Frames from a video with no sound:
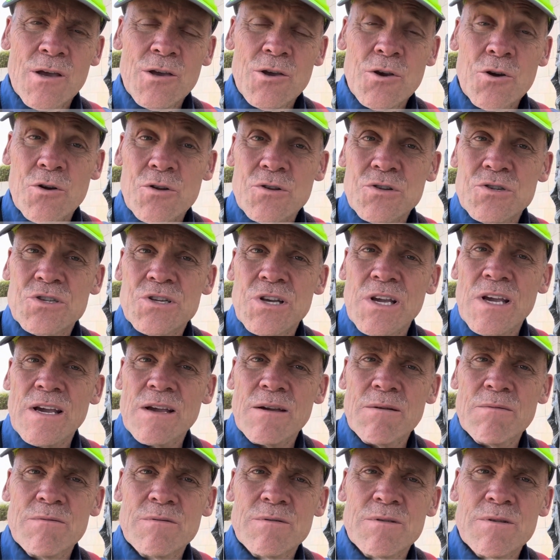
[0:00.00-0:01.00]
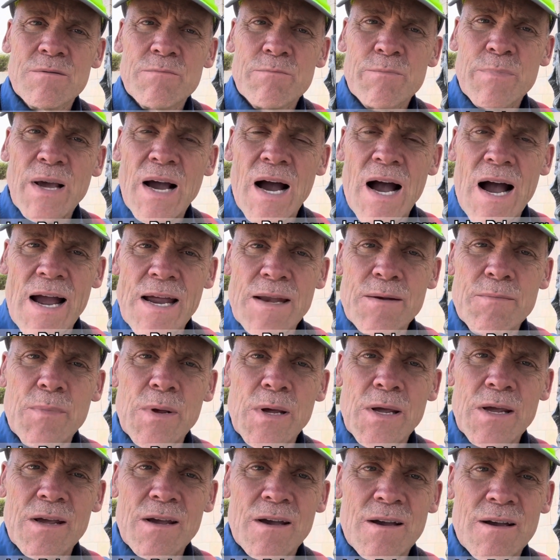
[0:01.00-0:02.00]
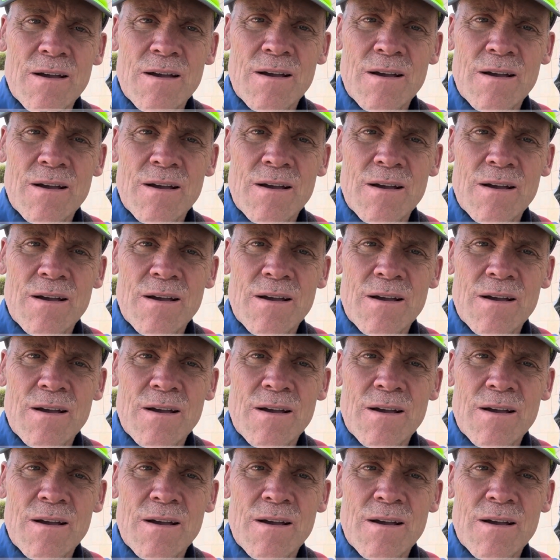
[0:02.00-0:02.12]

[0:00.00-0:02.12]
You can see behind me